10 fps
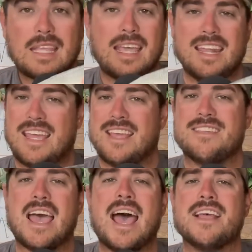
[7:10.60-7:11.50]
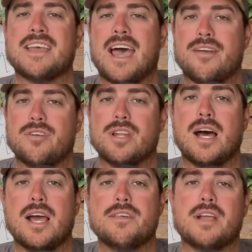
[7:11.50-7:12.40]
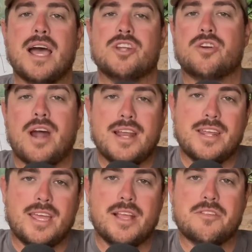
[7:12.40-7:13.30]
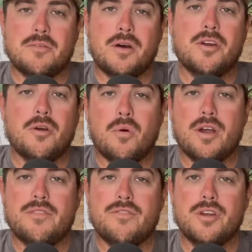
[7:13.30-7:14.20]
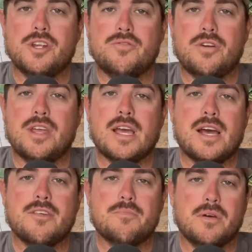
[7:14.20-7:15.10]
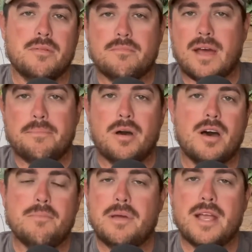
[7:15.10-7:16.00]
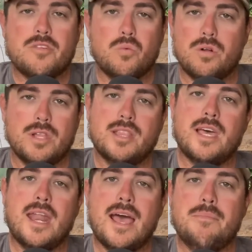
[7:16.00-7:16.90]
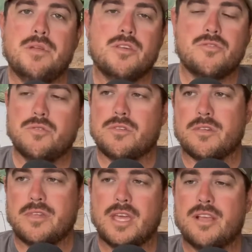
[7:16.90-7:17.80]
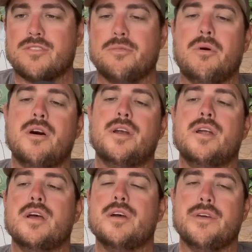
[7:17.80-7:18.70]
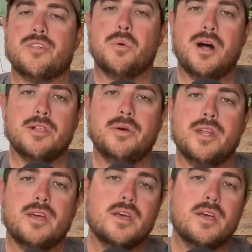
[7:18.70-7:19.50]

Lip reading: It is as advertised. I tried to get some underwater footage for you guys, but my pond pets won't let that happen. As soon as this thing hits the water, they swallow it.